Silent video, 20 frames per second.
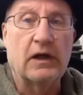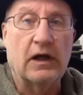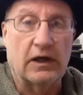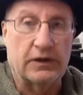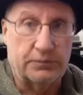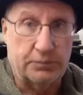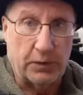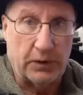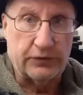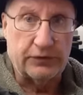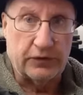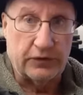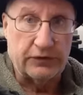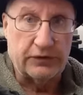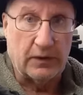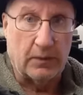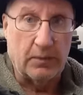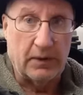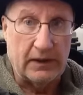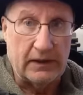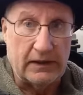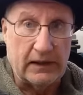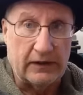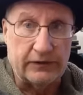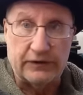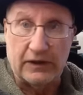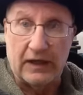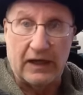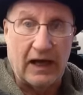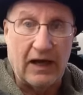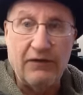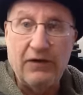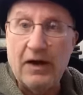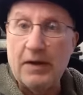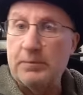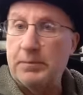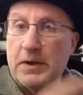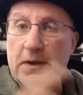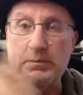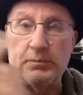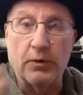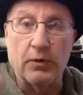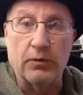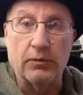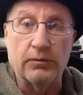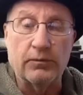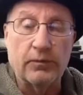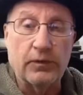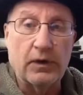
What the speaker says: especially if somebody does that. I've had people,